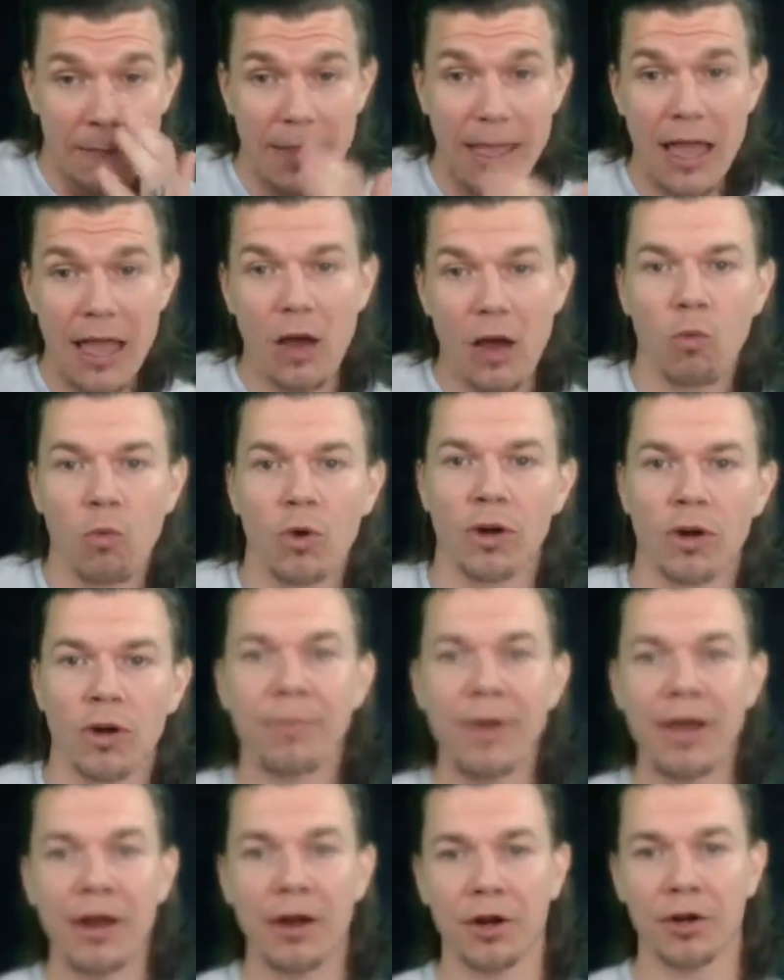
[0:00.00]
Now, what are
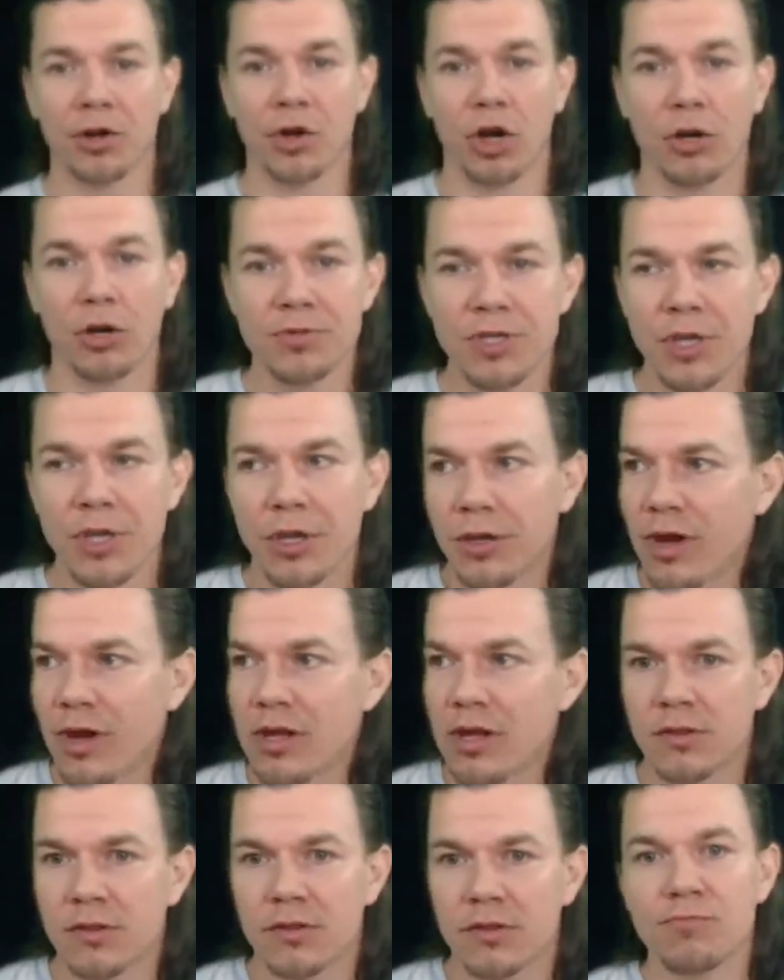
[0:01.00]
better carbs,
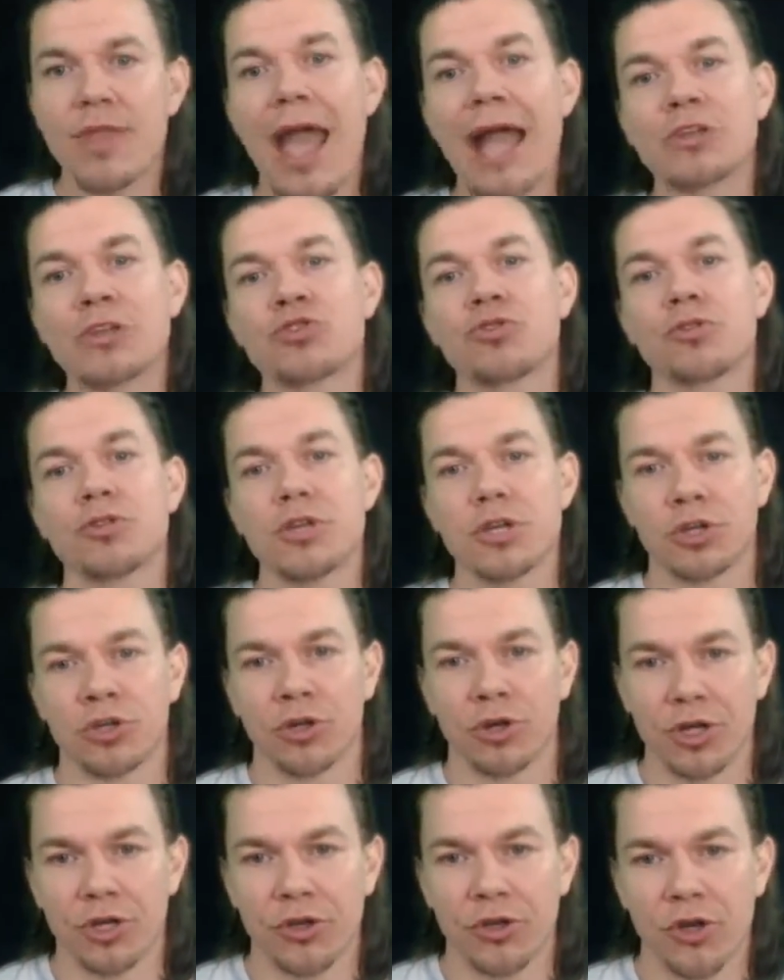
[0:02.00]
right? Naturally
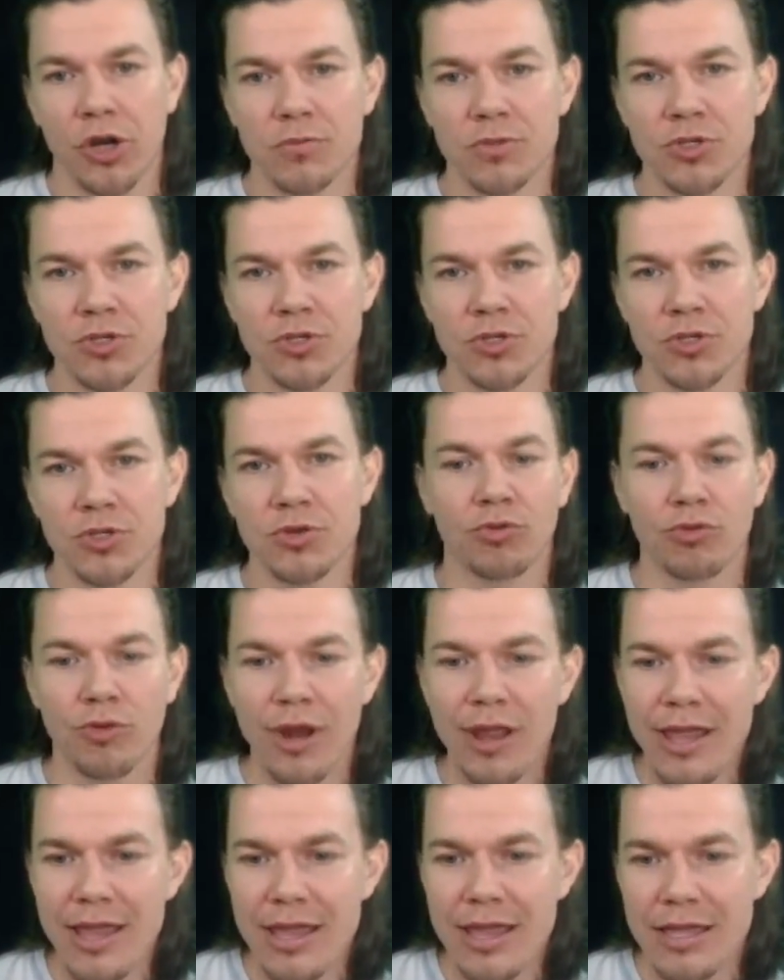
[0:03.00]
occurring carbs, your
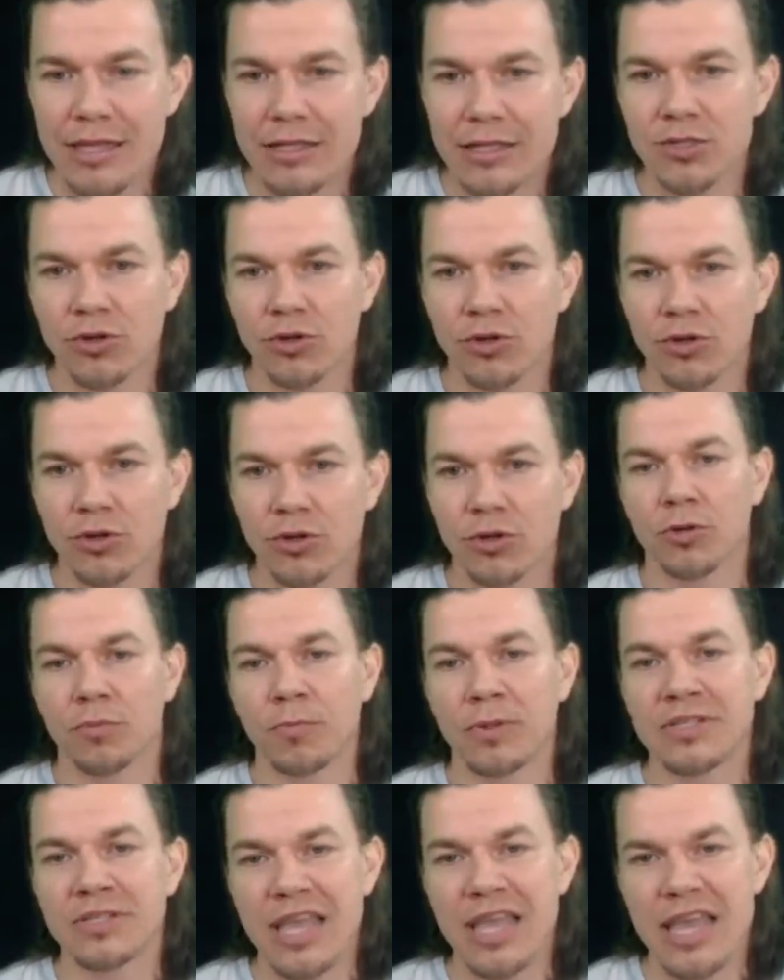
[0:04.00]
grains,
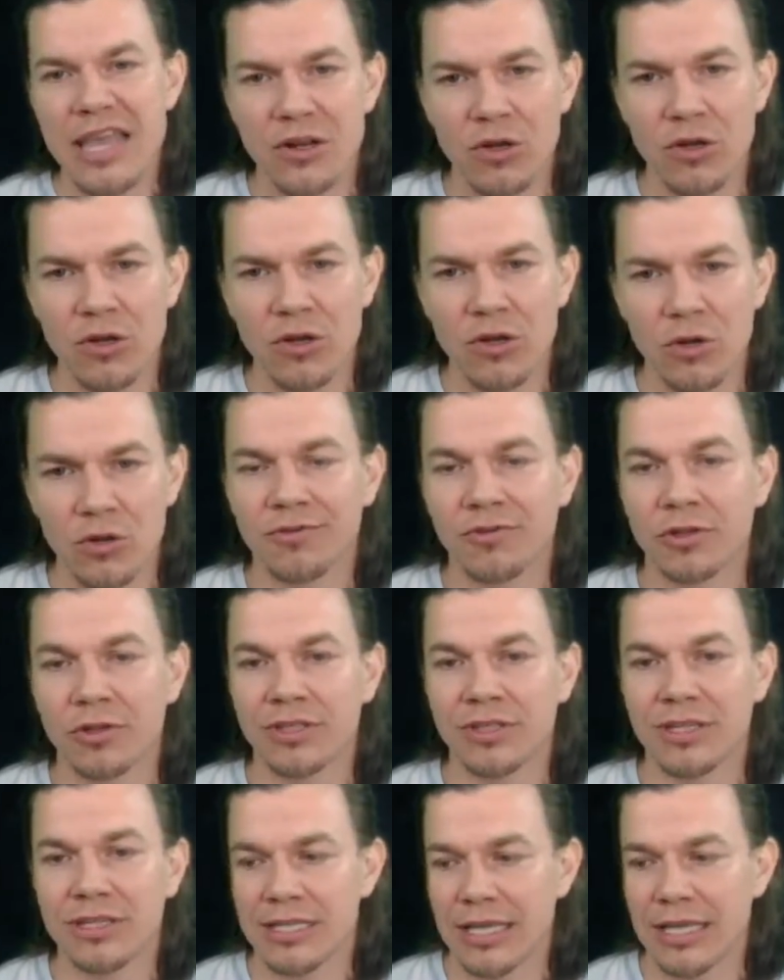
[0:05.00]
your potatoes,
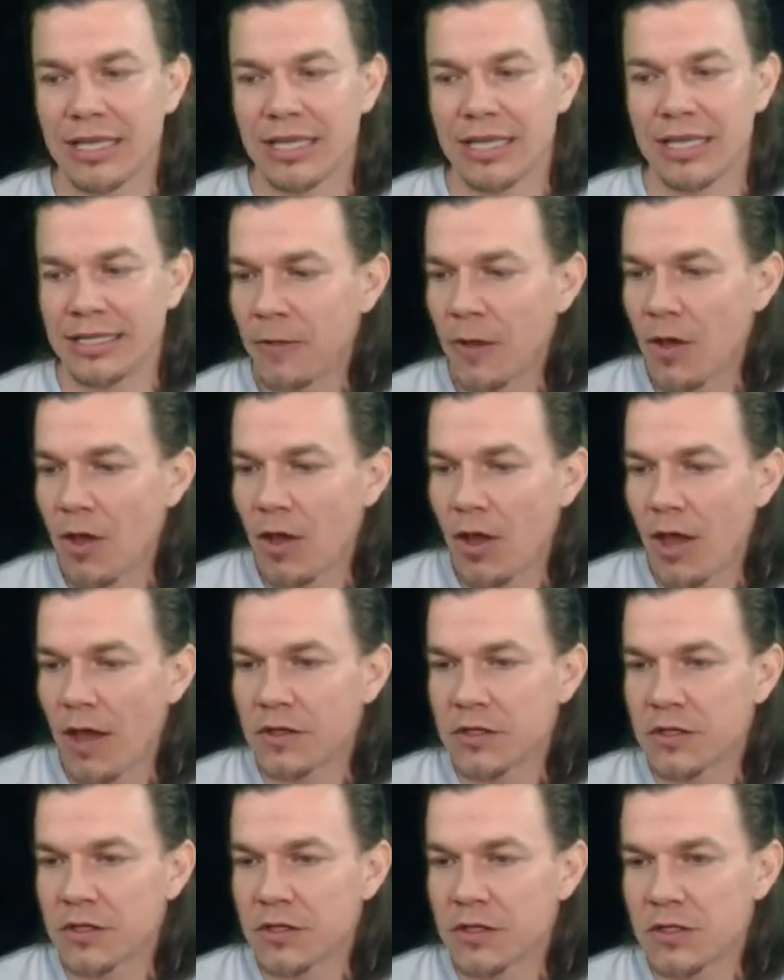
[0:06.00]
different things like that.
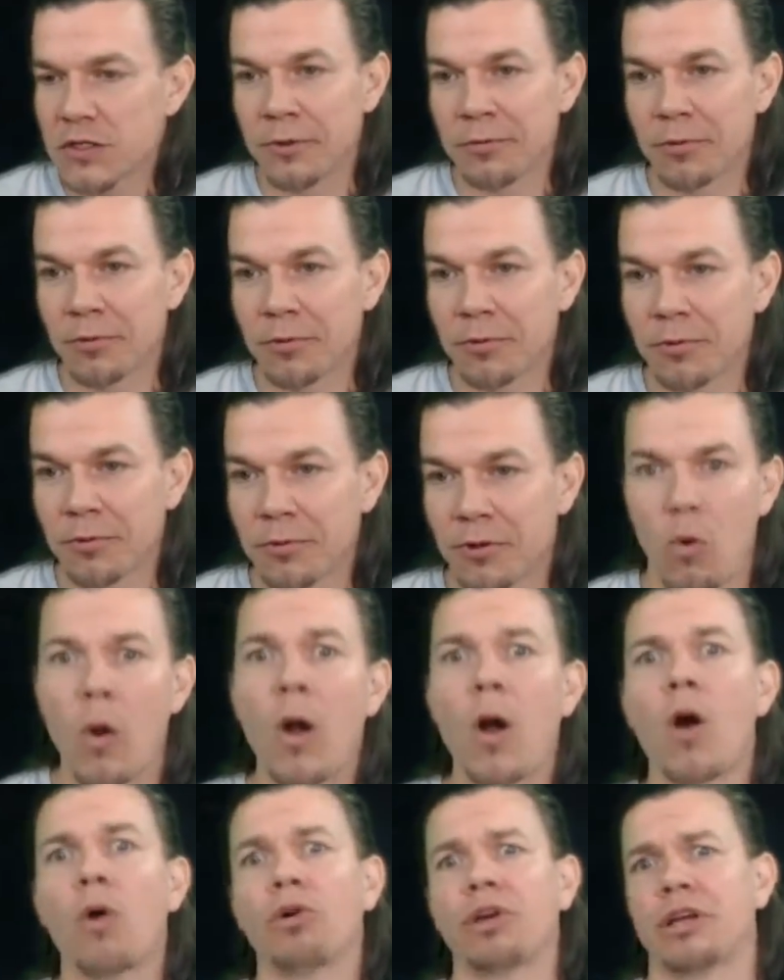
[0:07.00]
And this is where people are like,
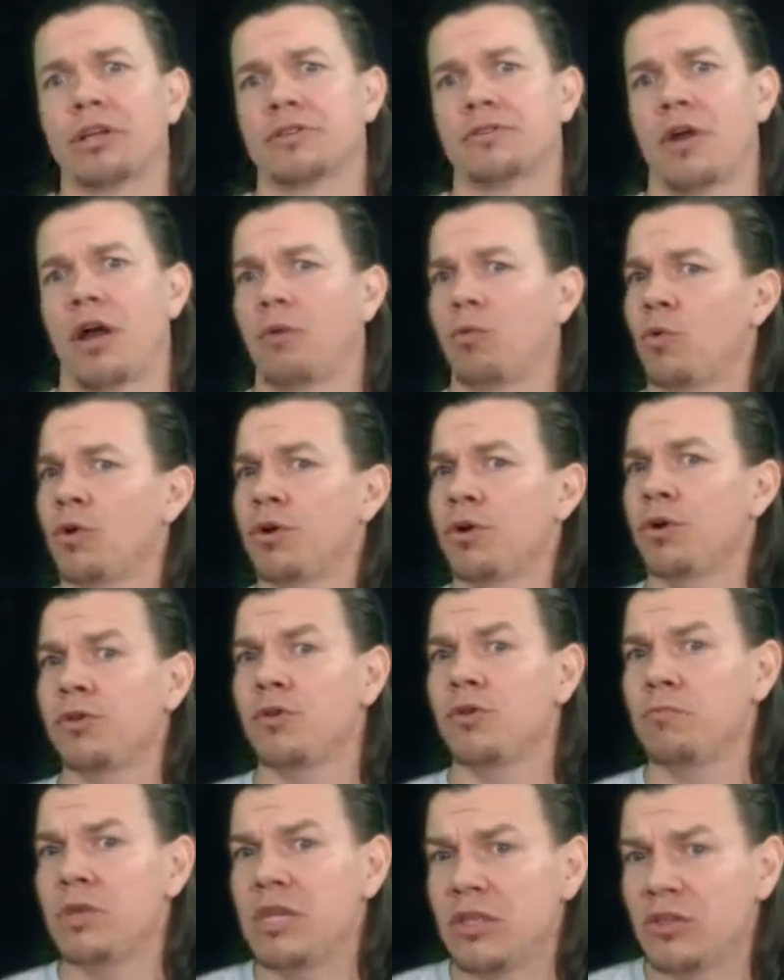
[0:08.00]
whoa, Anton, what do
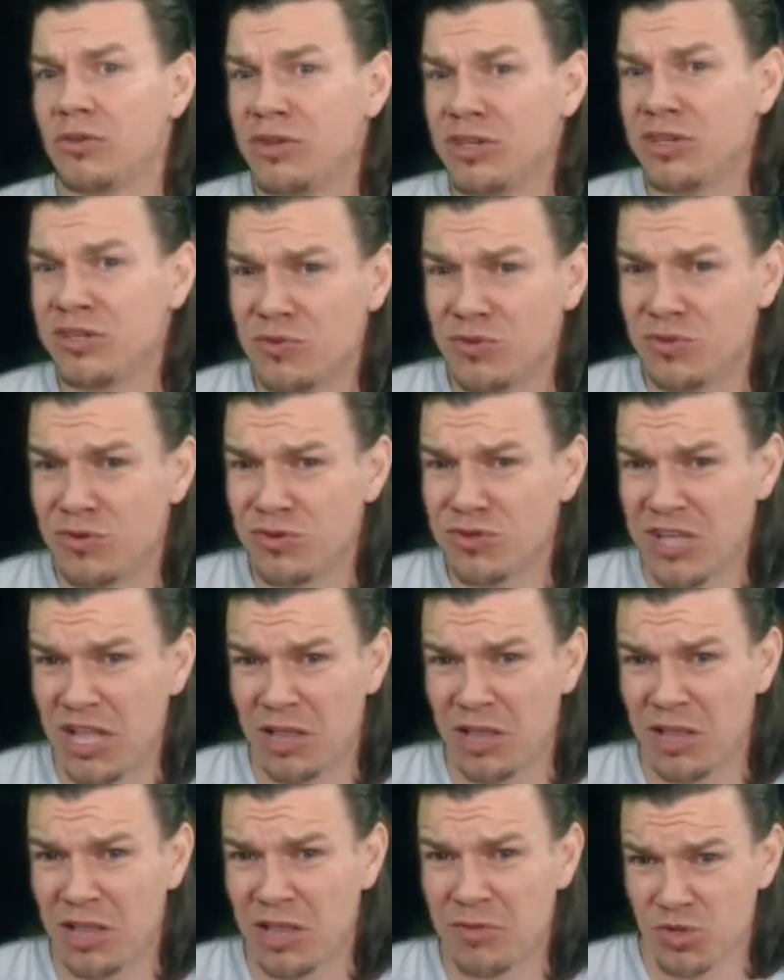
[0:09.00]
you mean? You
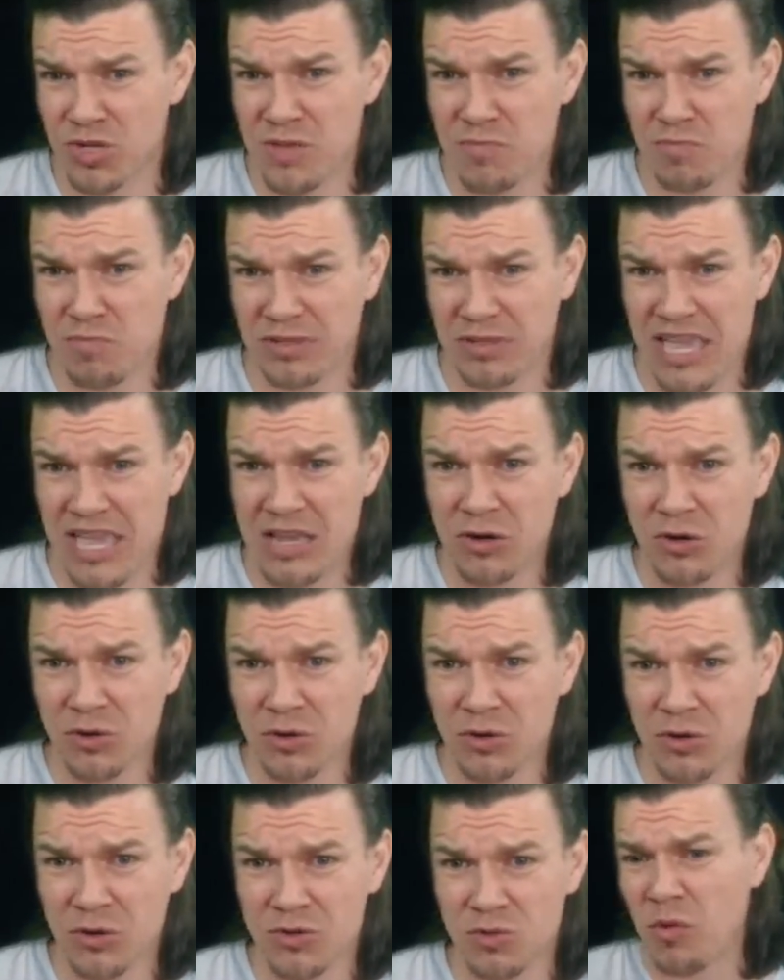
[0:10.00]
telling me I should eat
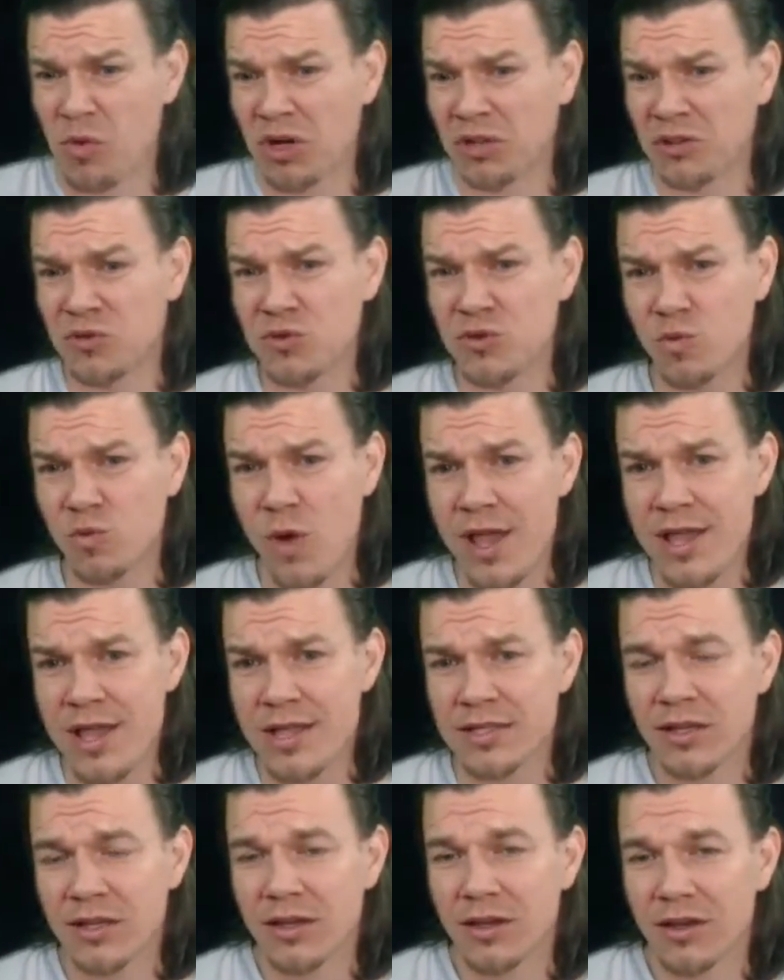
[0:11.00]
potatoes? What if I want to lose
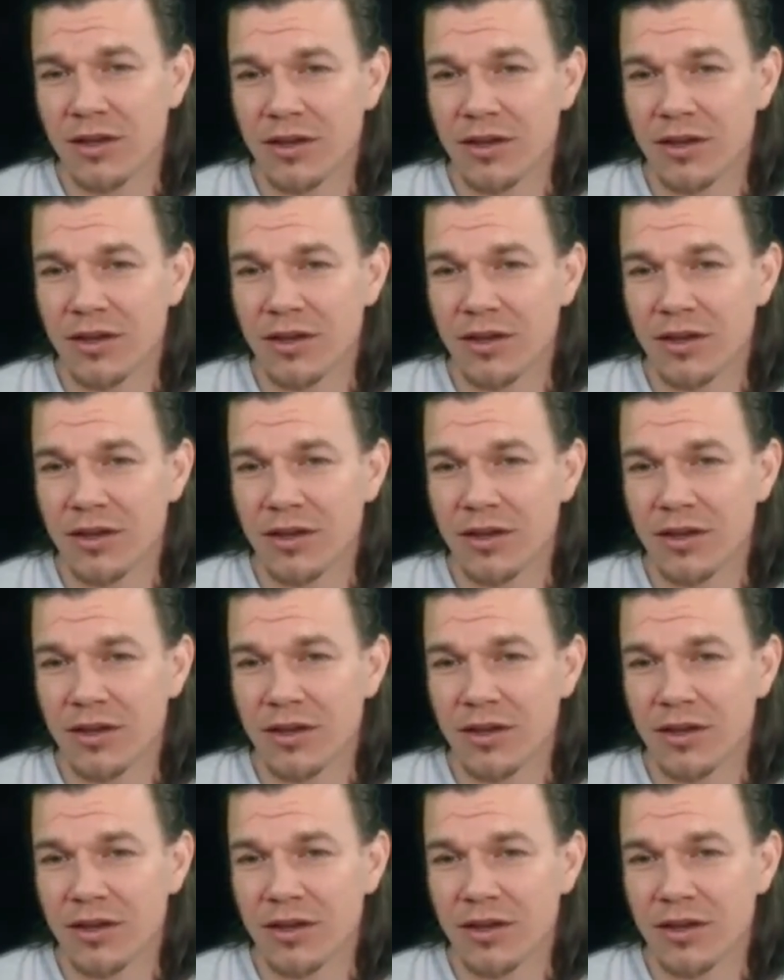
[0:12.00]
weight?